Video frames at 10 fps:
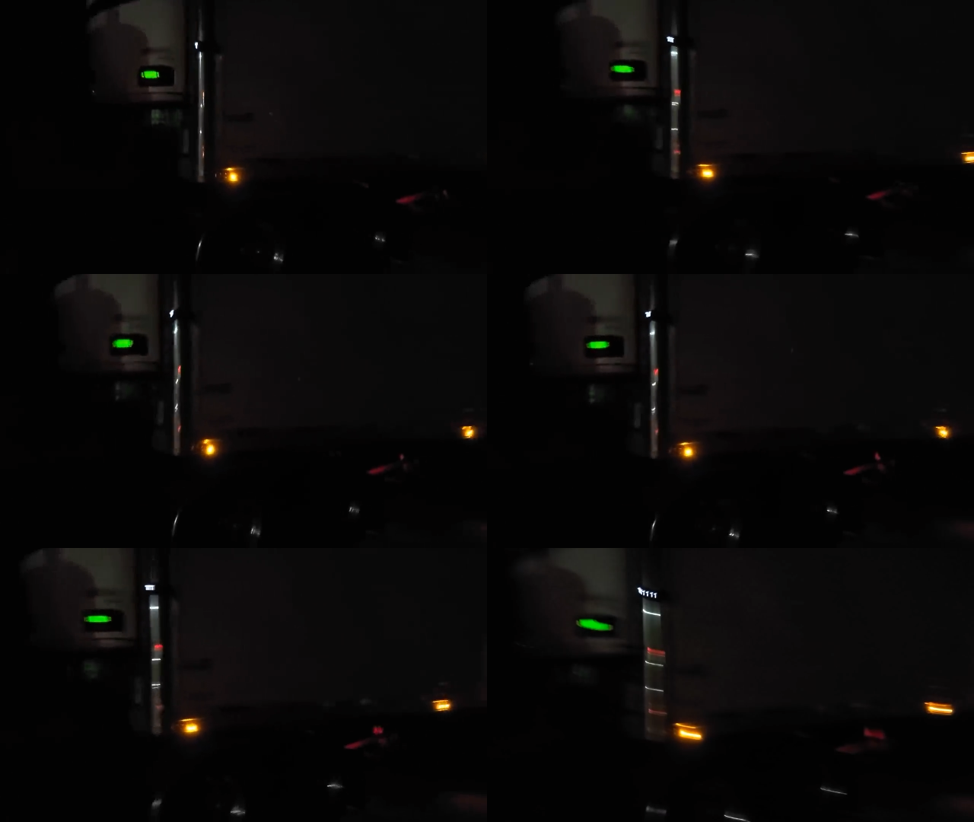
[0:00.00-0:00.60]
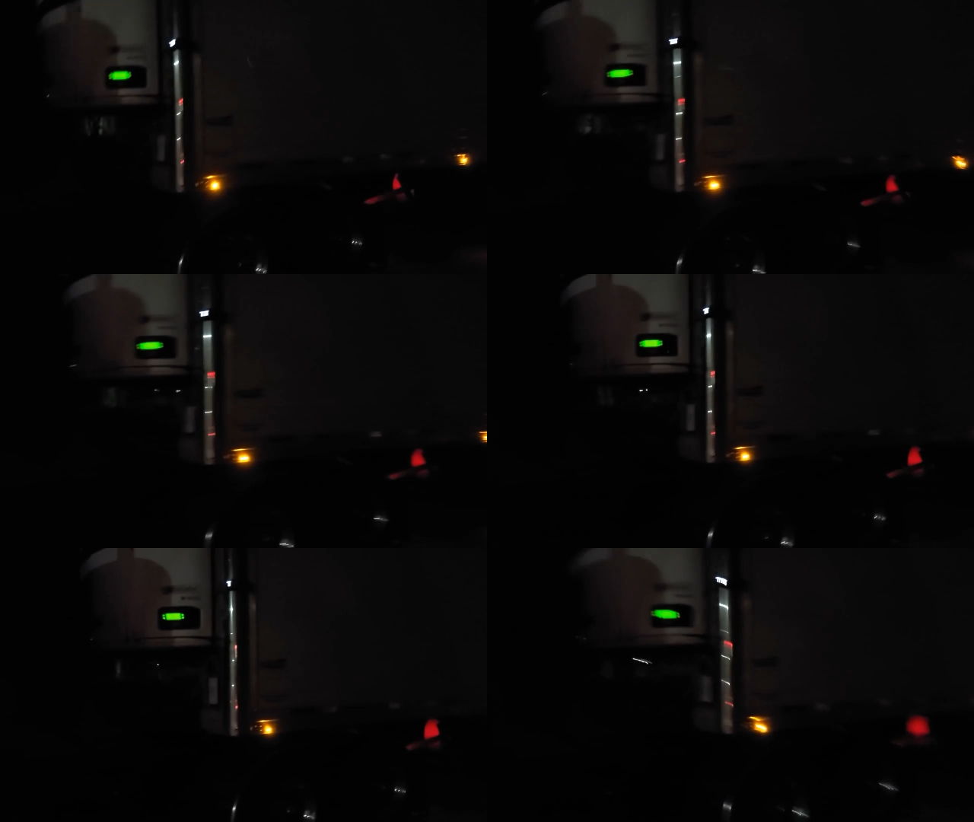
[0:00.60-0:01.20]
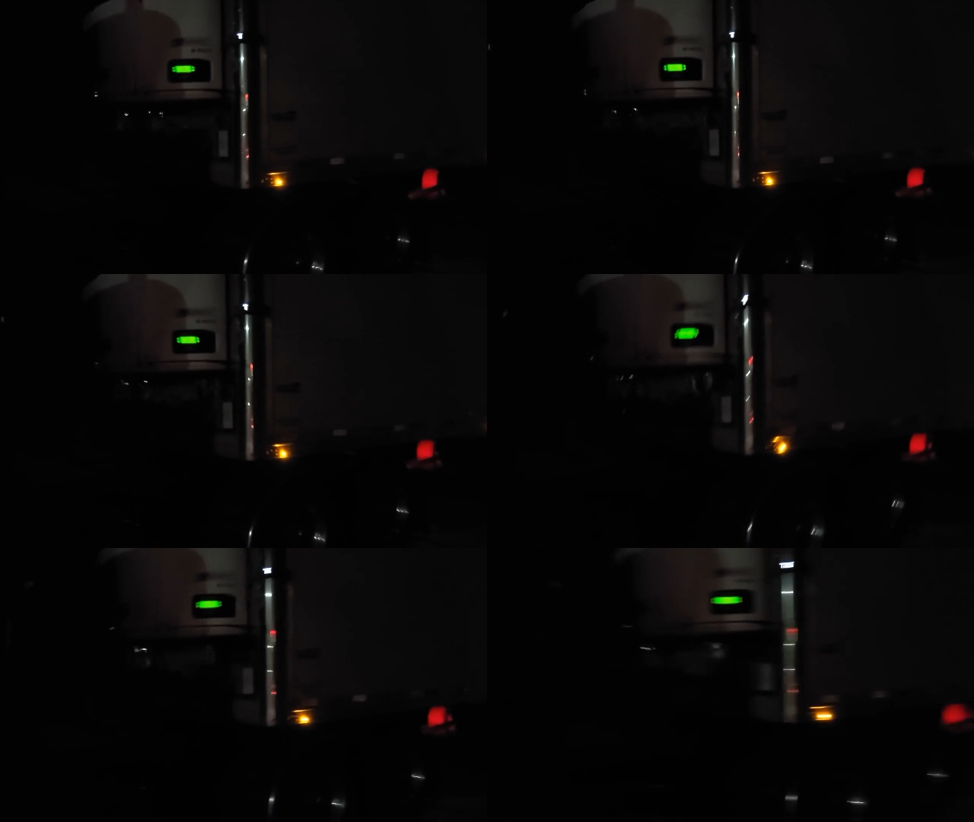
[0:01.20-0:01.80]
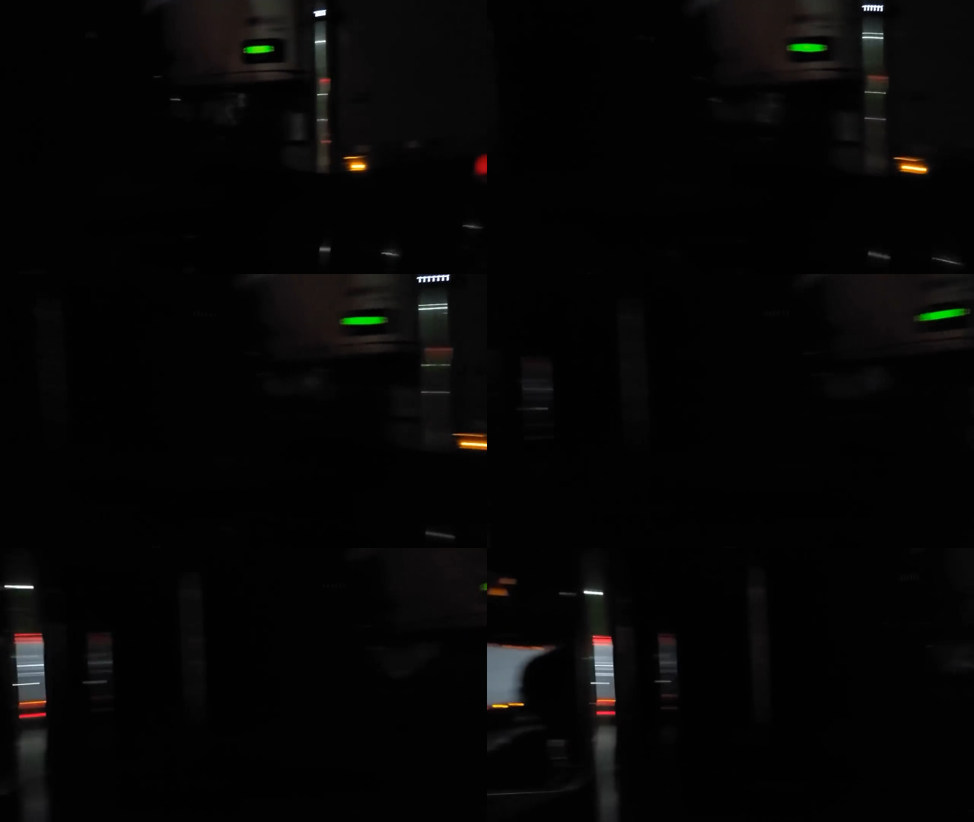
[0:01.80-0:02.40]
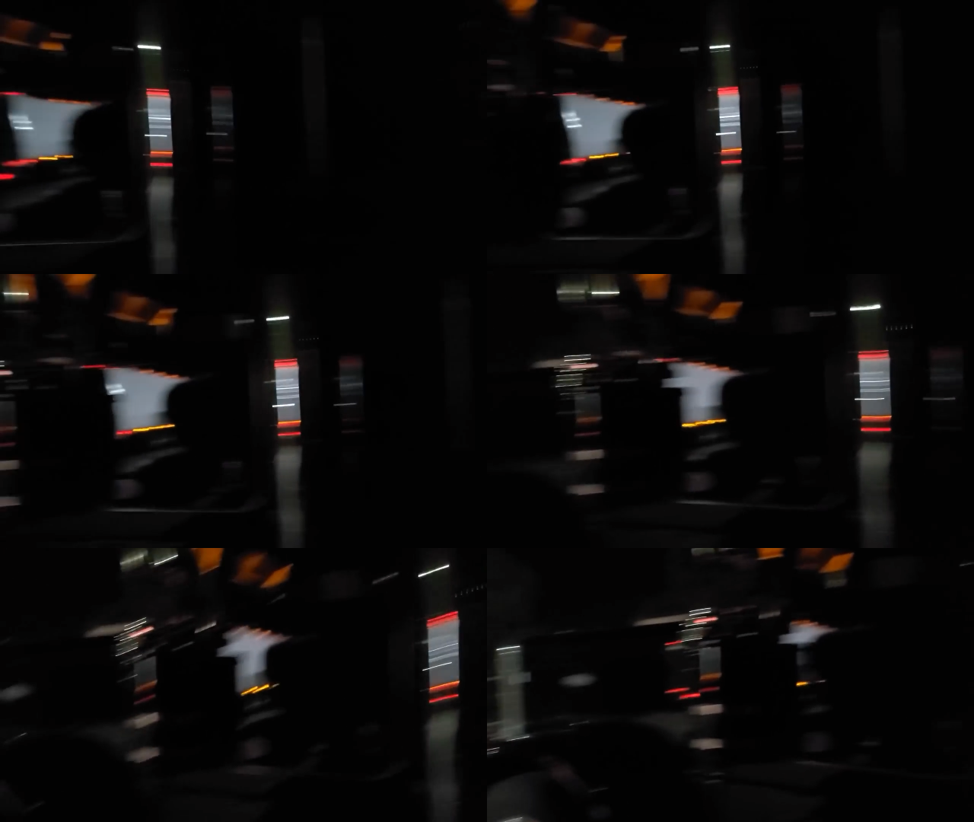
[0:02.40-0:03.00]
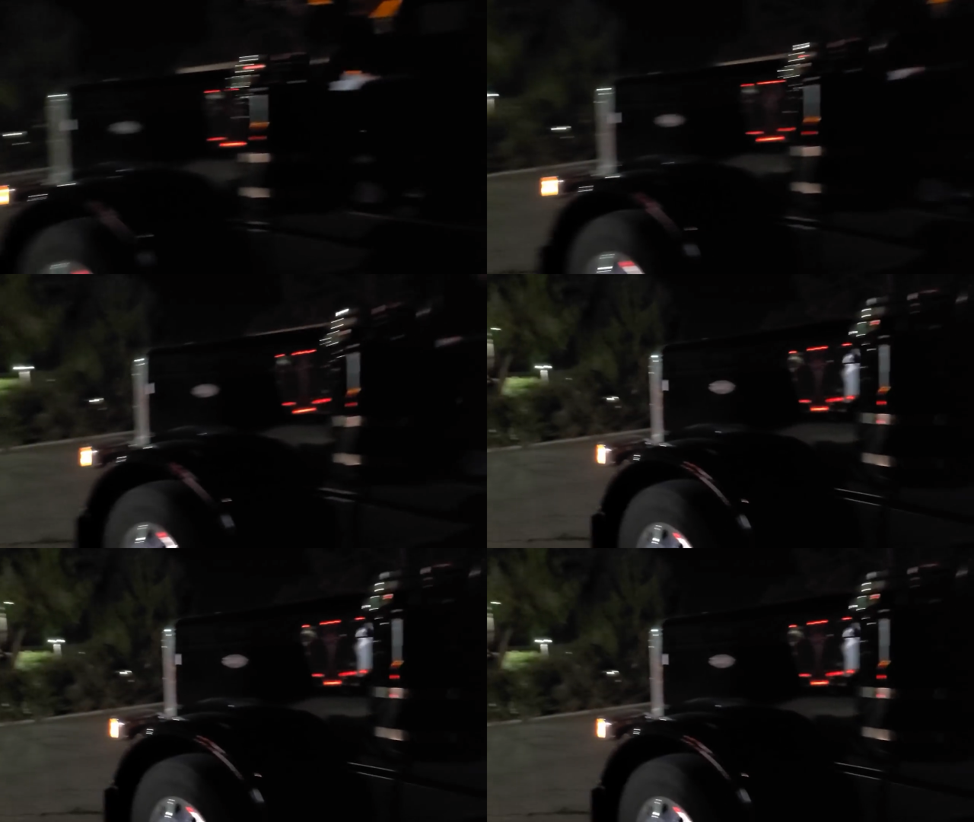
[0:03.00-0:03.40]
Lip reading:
Nobody's mouth can be seen.